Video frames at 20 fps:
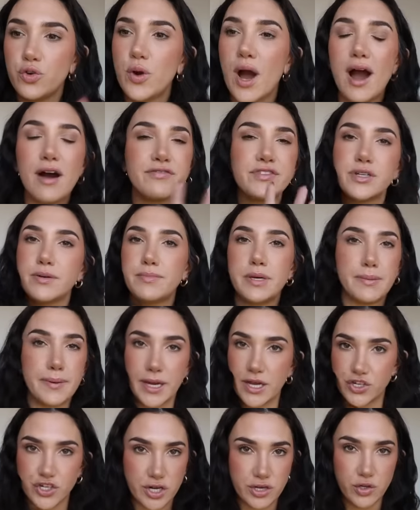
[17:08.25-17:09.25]
You have to be
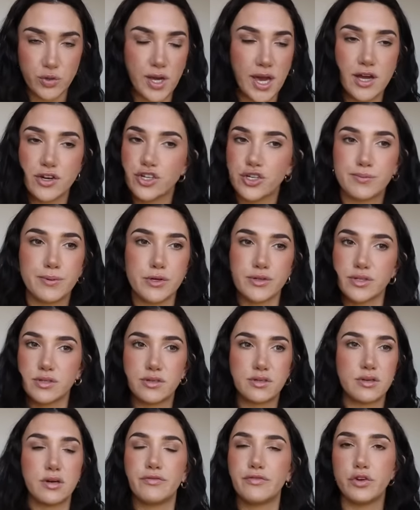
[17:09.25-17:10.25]
patient. You can't just
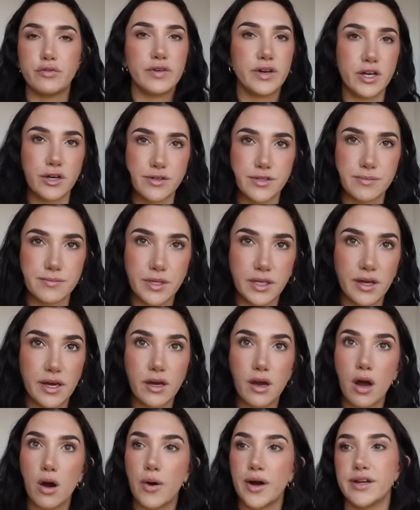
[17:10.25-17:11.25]
post a few videos and be
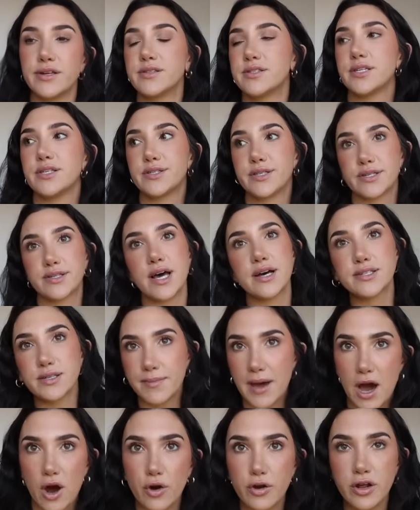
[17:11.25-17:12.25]
like, oh, I didn't see success,
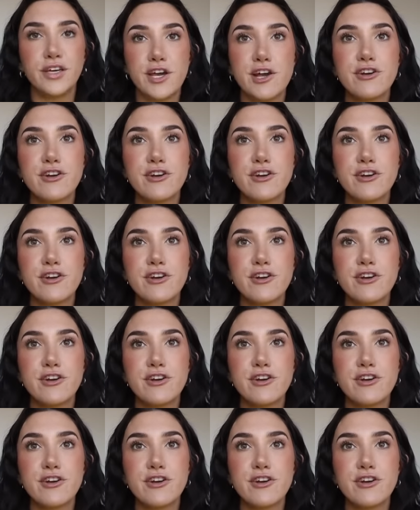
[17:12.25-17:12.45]
I'm out.